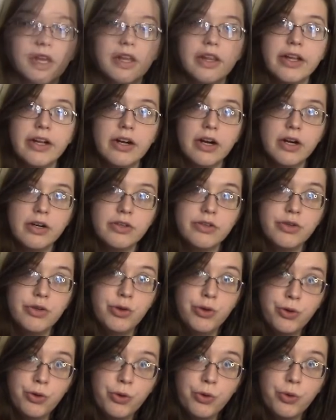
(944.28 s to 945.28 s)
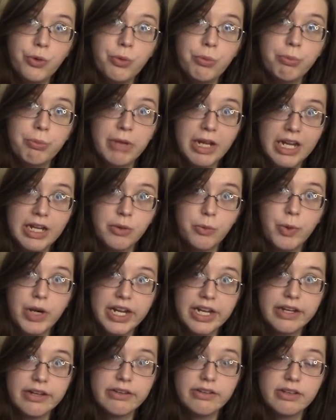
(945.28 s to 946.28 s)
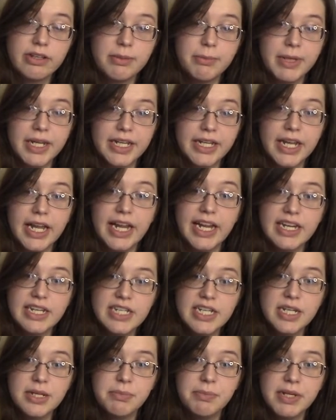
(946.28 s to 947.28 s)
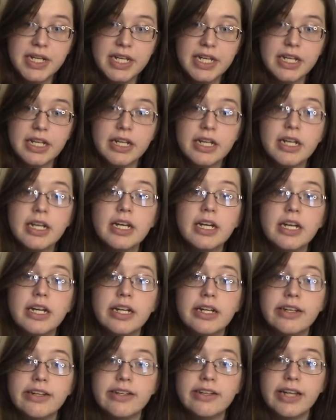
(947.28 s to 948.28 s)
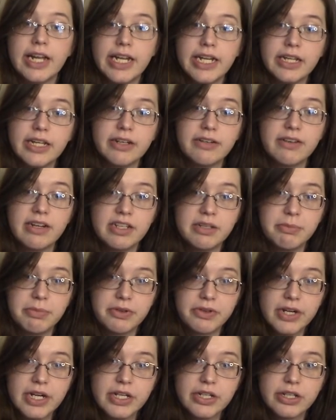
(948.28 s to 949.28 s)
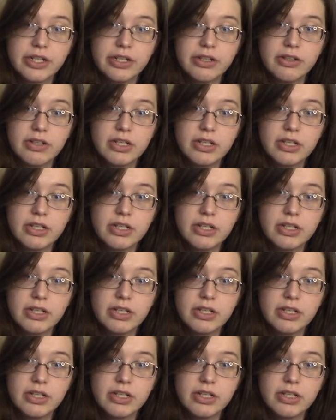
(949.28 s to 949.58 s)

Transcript: There are two main ways to make ATP in cellular respiration.